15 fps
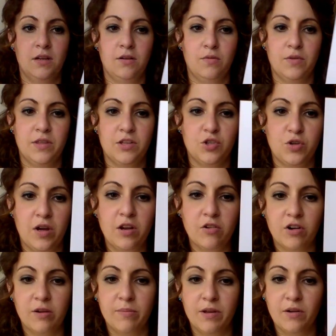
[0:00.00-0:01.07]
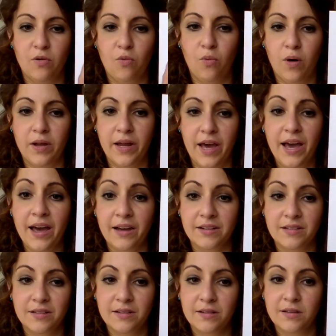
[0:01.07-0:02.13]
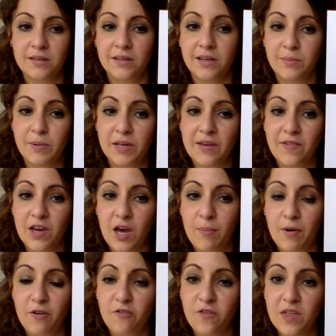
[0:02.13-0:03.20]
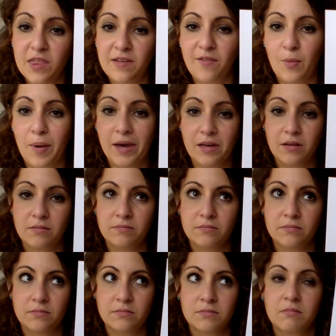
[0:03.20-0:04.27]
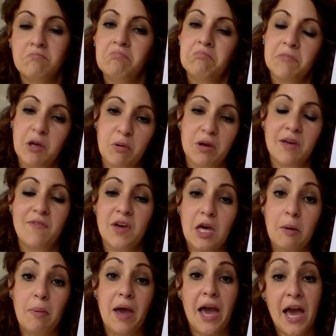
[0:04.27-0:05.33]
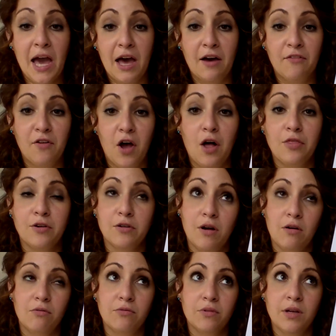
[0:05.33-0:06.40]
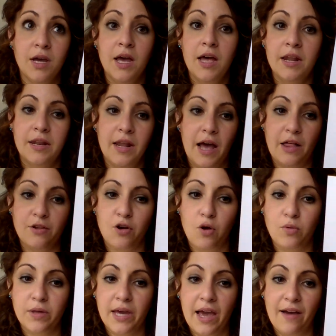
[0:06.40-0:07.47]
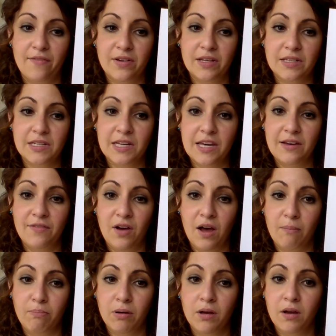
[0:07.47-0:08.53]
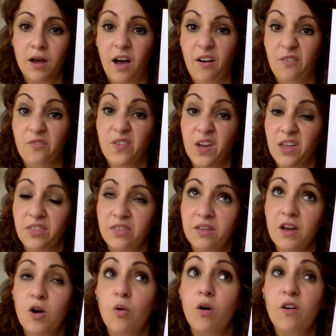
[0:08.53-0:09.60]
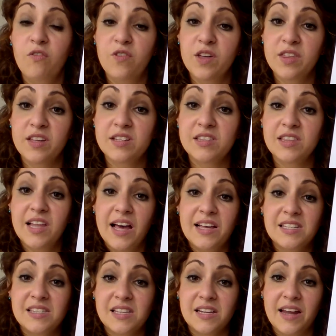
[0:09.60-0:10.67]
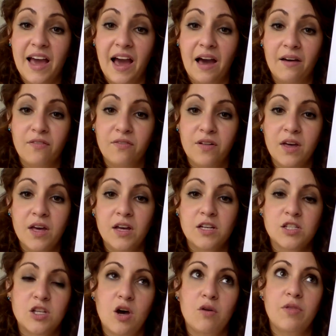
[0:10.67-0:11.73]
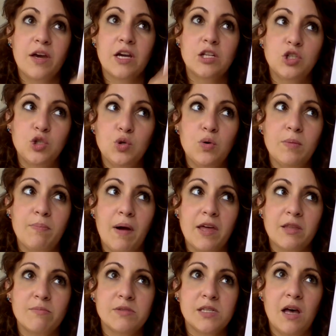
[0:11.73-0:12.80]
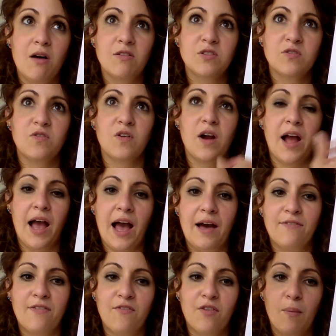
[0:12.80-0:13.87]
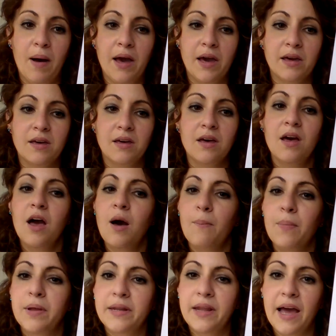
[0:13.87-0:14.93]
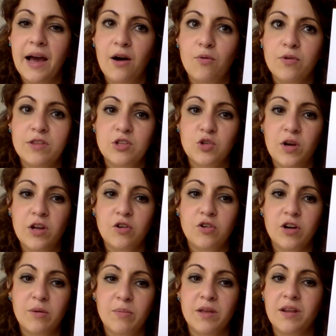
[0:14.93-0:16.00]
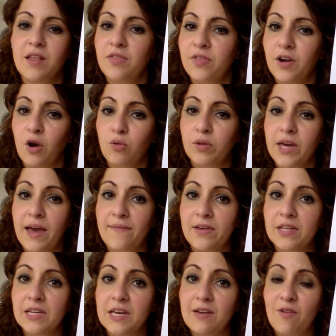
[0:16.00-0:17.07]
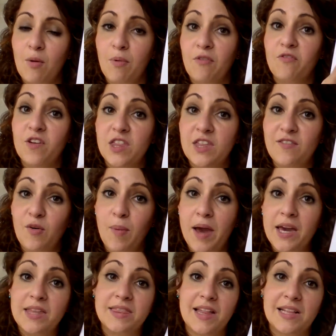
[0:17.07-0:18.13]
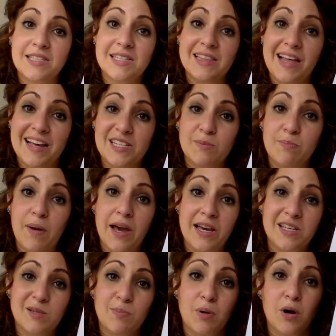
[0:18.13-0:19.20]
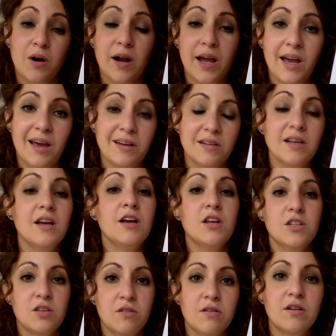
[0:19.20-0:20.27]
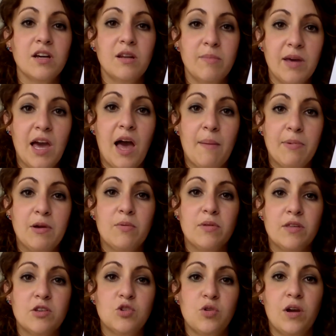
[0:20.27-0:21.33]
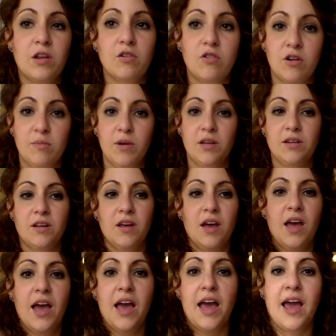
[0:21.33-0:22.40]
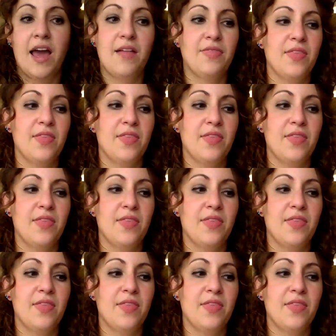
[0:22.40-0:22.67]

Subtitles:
With this trade agreement, 1 hat, they'd be giving up a fifth of a bike. They were giving up a half on their own. Now they're only having to give up a fifth. Well, a fifth is less than half. So they could do it by themselves for half of a bike. But now with this trade agreement, they're only having to give up a fifth of a bike. That's less bikes per hat. So they're going to be happy with this trade agreement. And